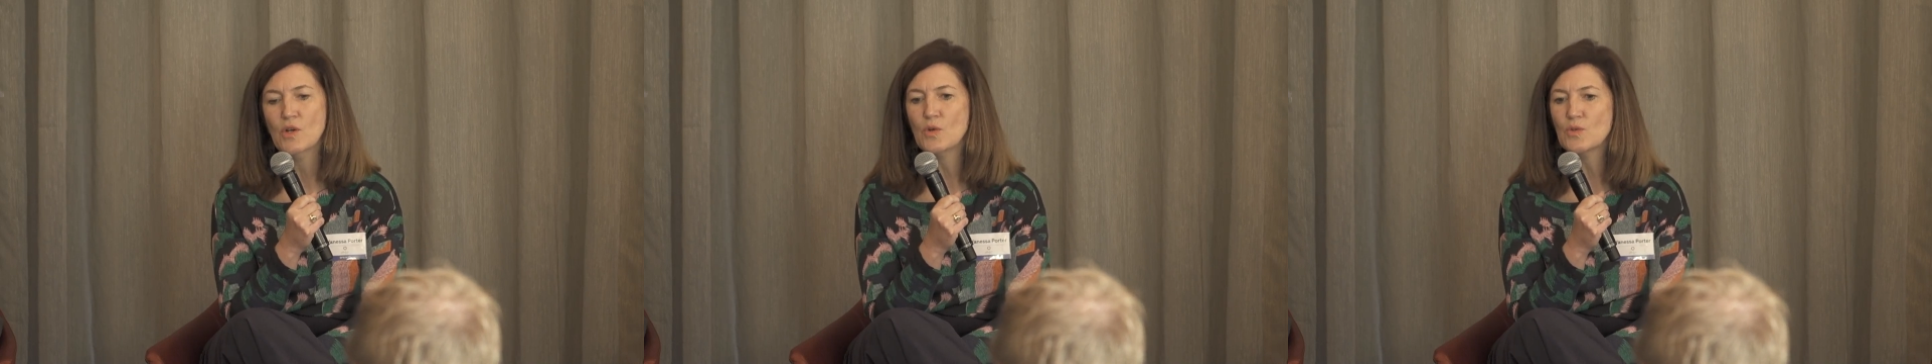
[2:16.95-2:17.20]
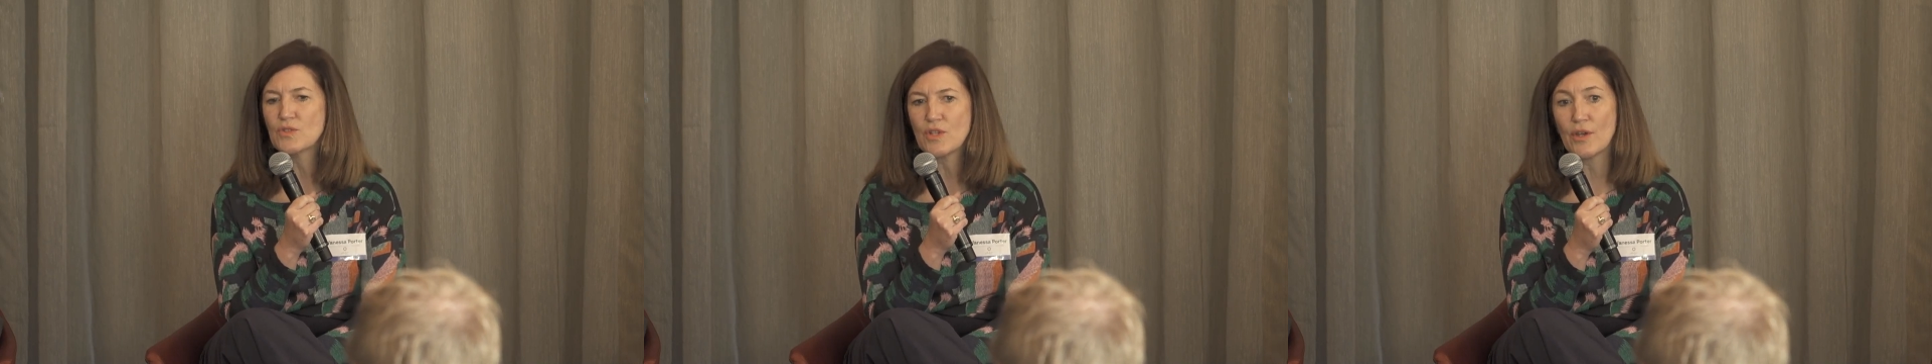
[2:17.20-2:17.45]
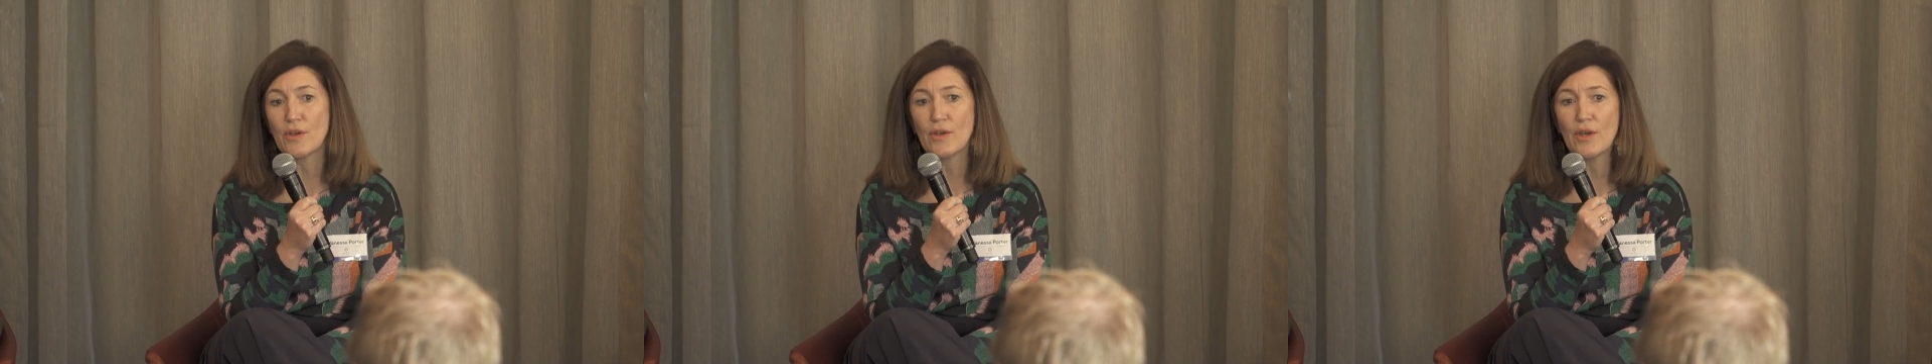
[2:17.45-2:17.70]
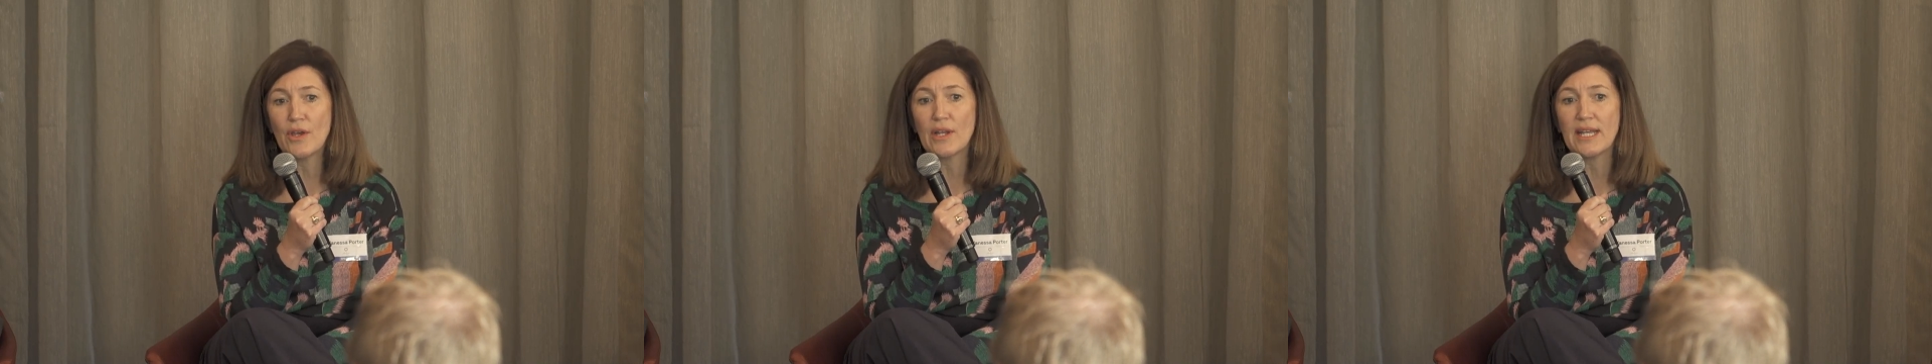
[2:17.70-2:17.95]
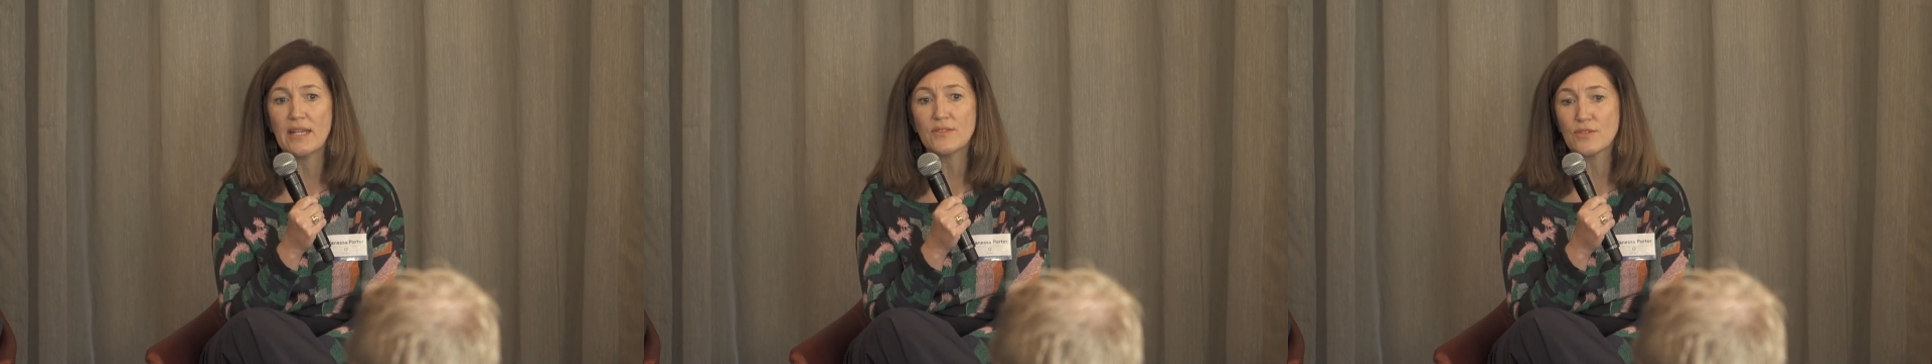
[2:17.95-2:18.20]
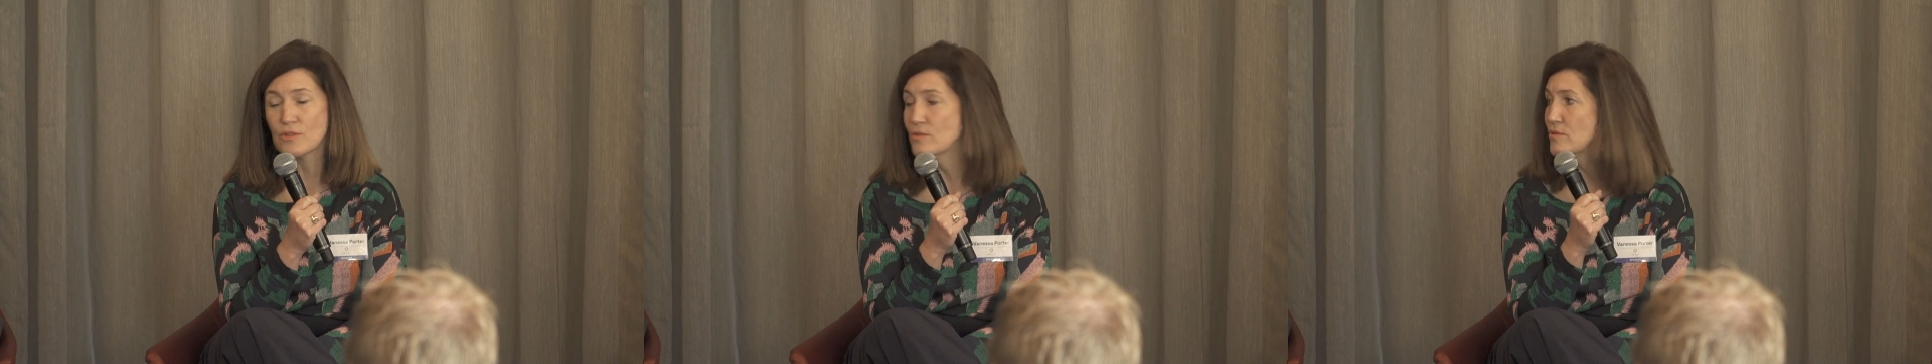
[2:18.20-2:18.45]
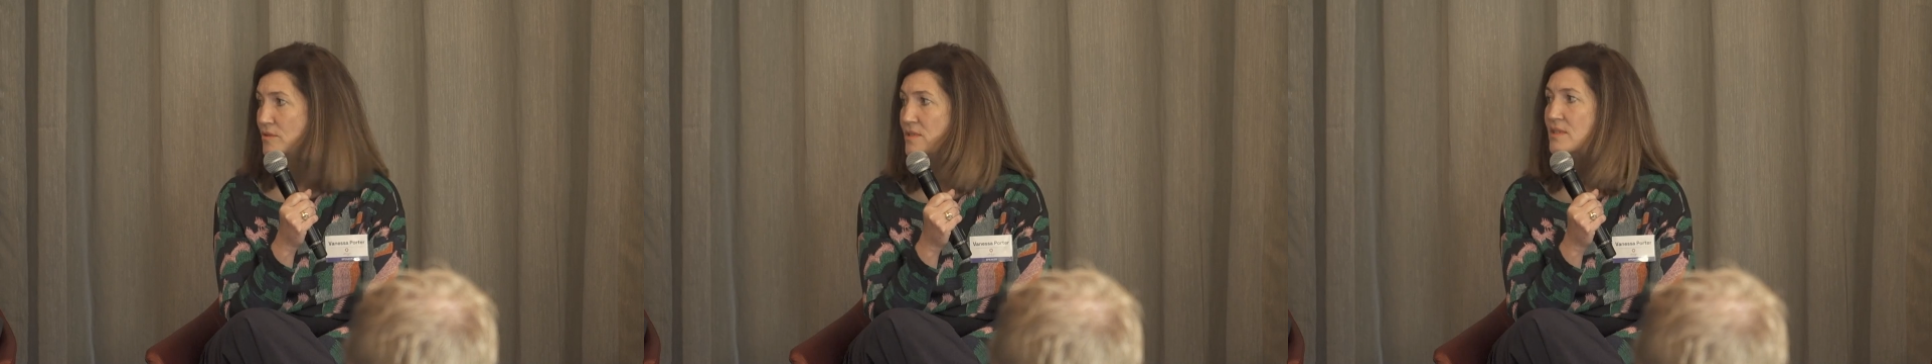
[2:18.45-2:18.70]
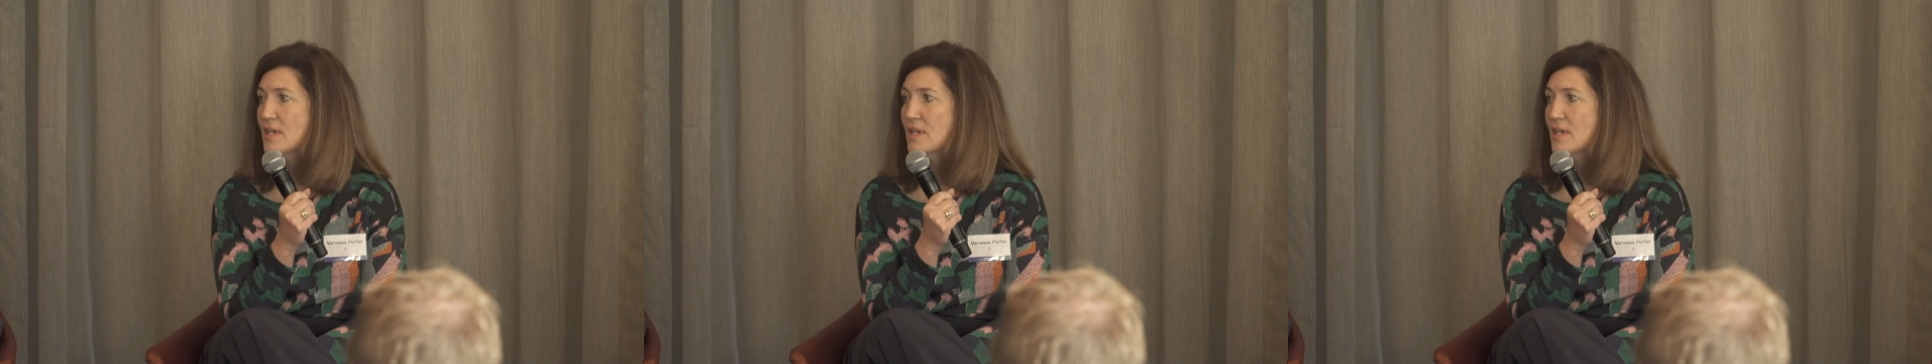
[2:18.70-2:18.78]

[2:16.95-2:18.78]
Also early schools,